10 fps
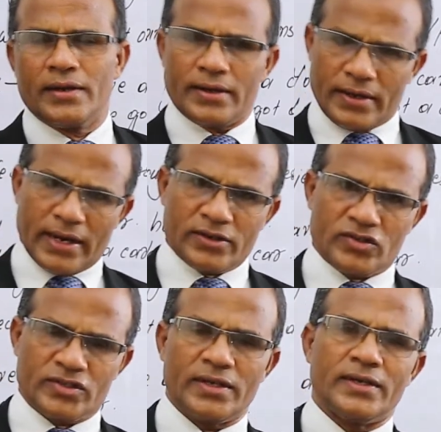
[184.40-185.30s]

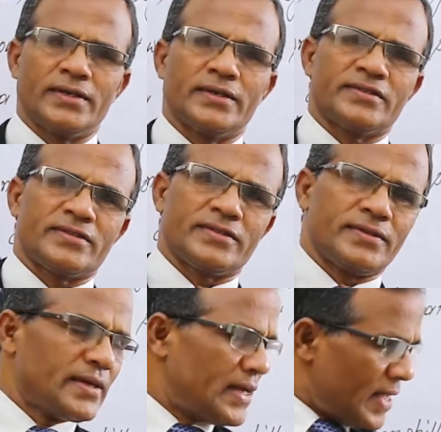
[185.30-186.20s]
nuts,
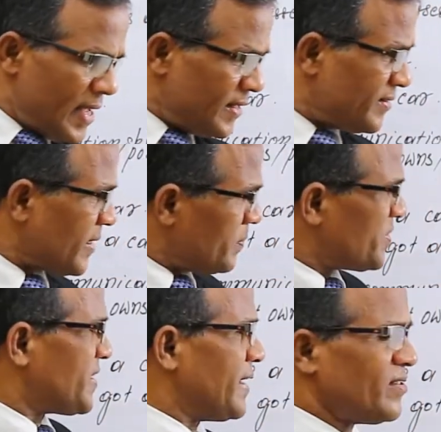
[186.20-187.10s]
any
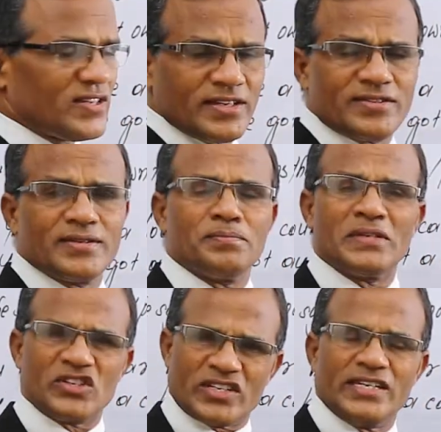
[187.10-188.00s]
substances,
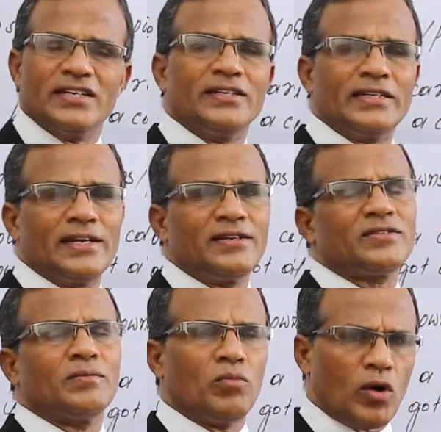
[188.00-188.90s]

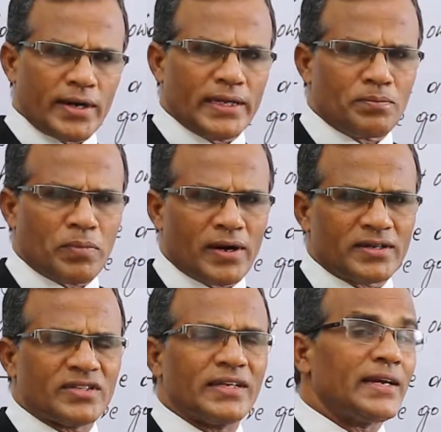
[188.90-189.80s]
materials, body
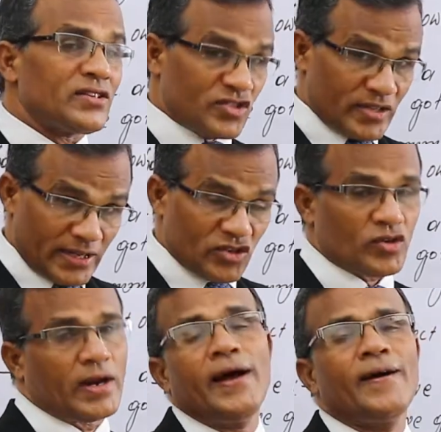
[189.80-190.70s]
parts,
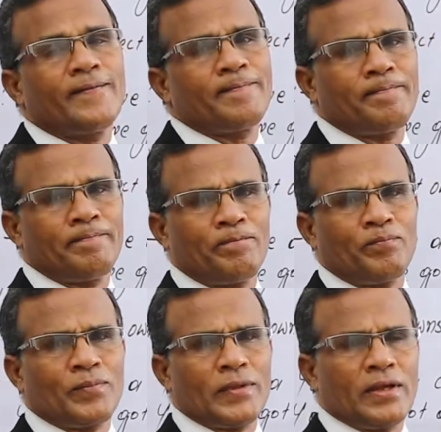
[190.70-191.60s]
etc.
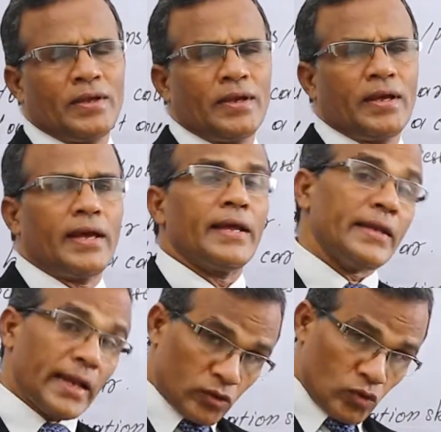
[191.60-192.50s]
And
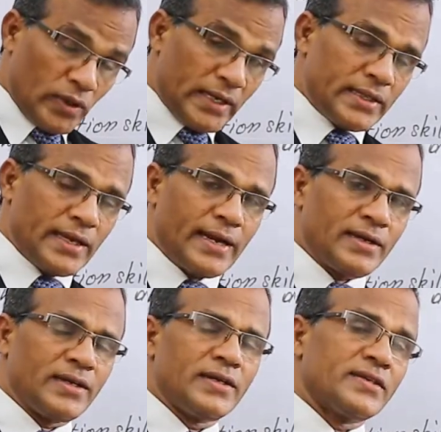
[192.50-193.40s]
not only
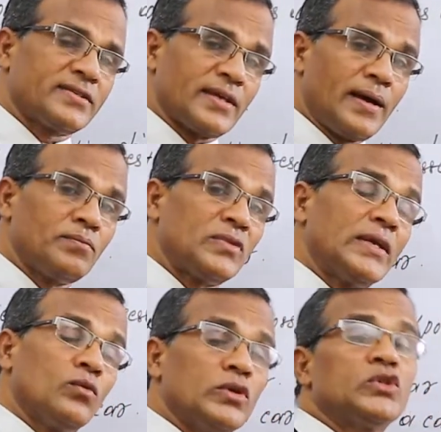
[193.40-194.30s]
that,
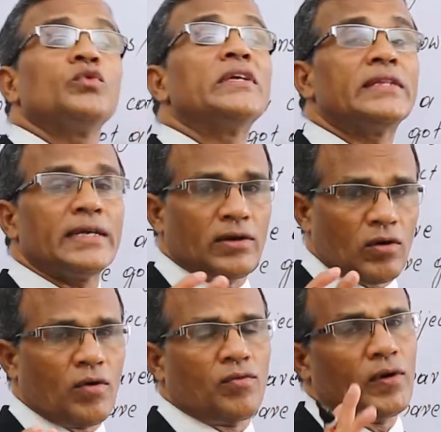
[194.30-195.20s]
something which we think
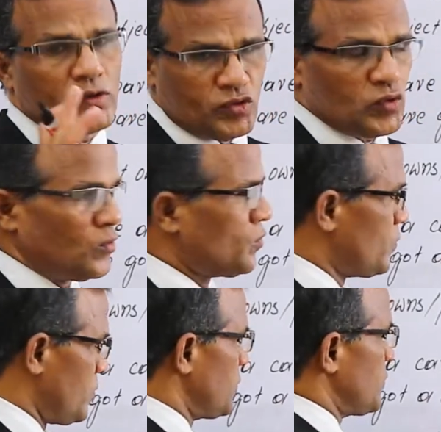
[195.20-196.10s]
of also.
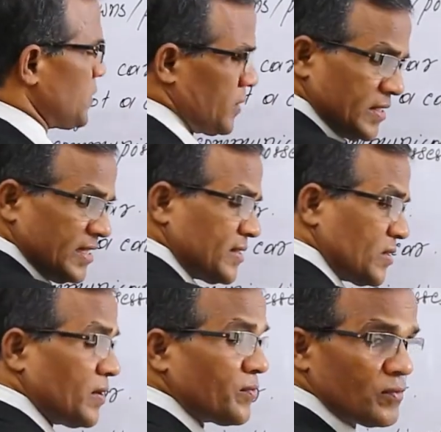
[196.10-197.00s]
So just
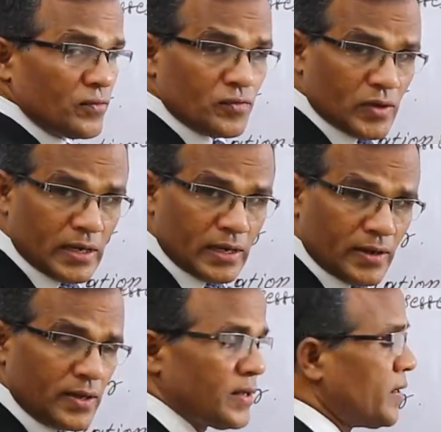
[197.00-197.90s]

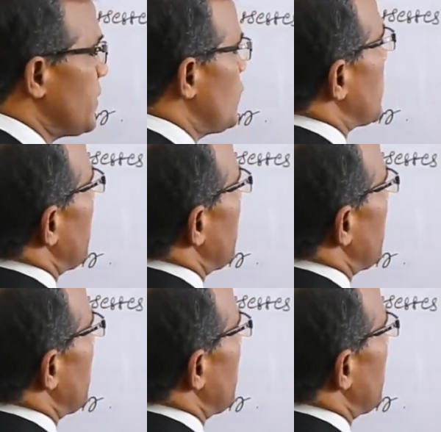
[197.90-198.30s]
for your